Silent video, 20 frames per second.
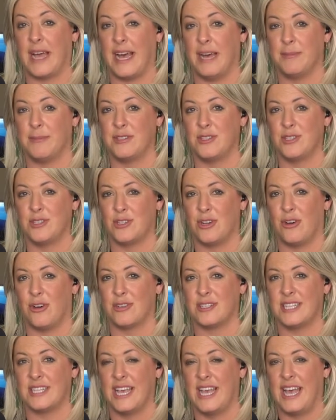carbon
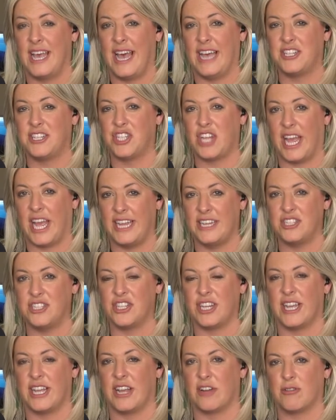stocks are
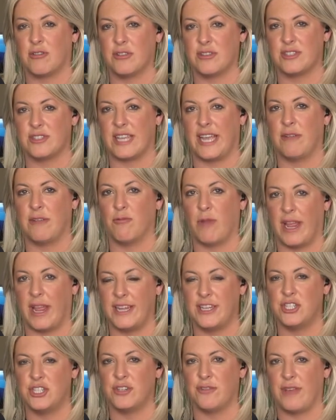changing across a
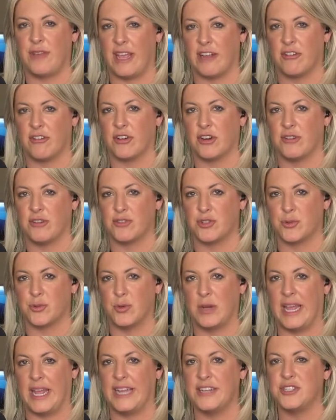range of
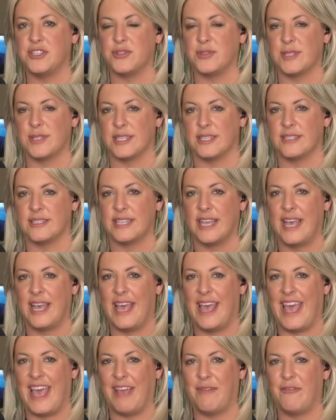agricultural land uses
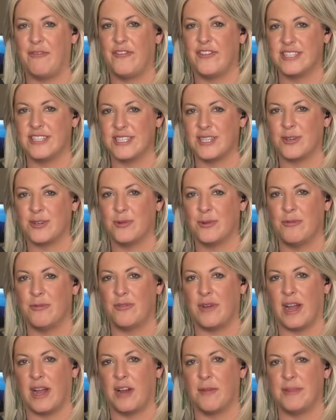and physical
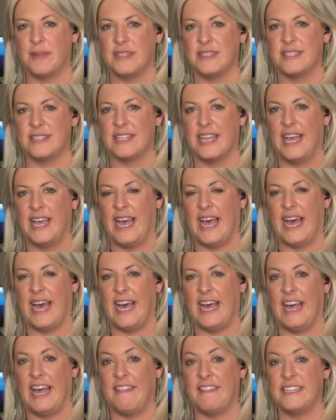environments
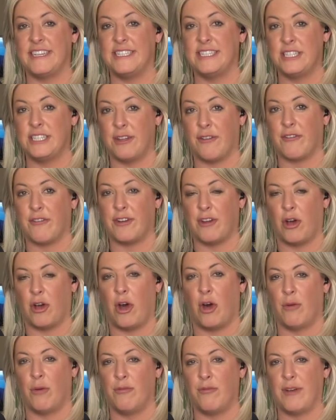and the different
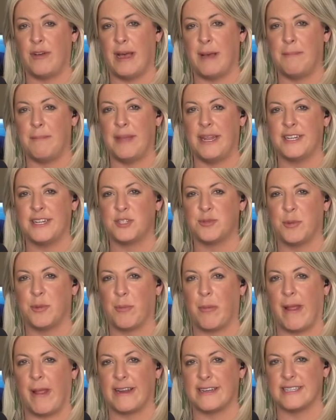on-farm
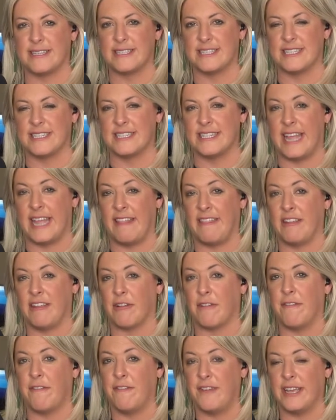management practices and
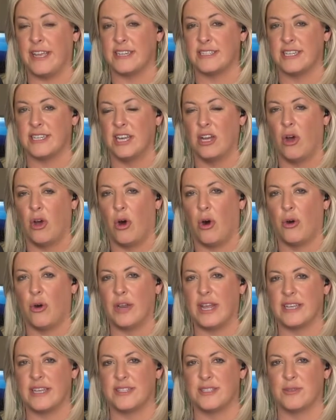their effect
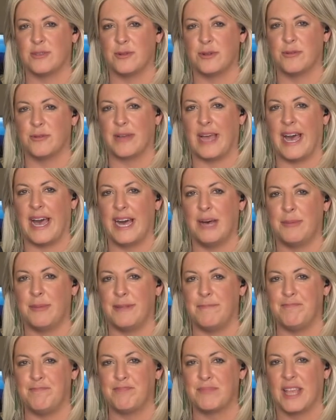on our soil
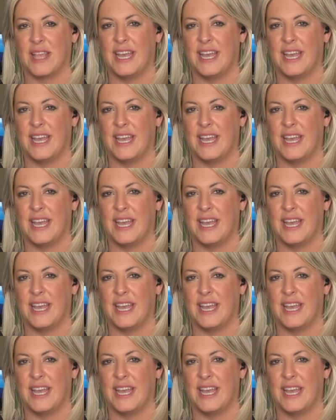carbon.